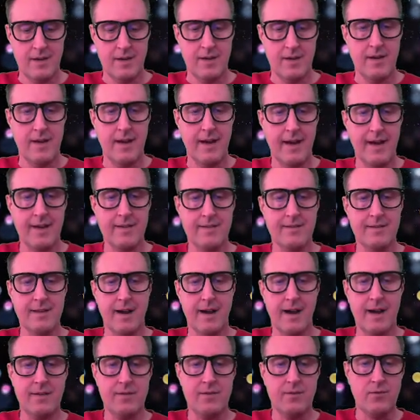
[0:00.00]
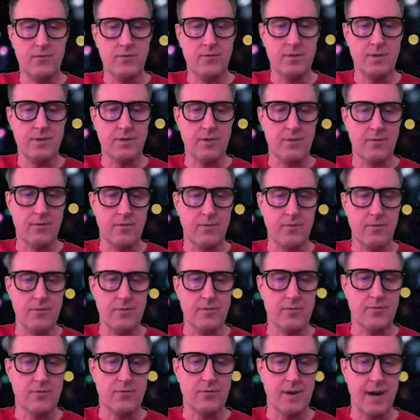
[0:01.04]
and I do so
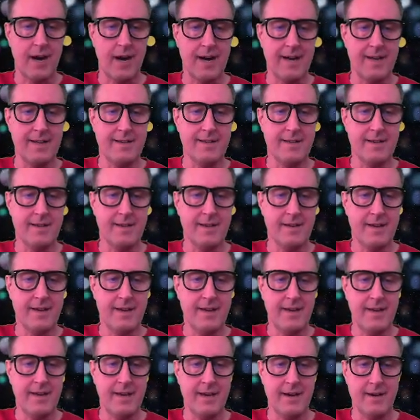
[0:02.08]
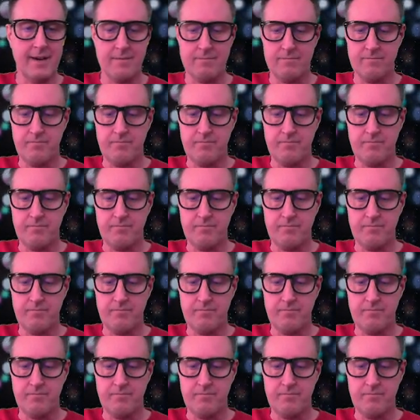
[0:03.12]
right here.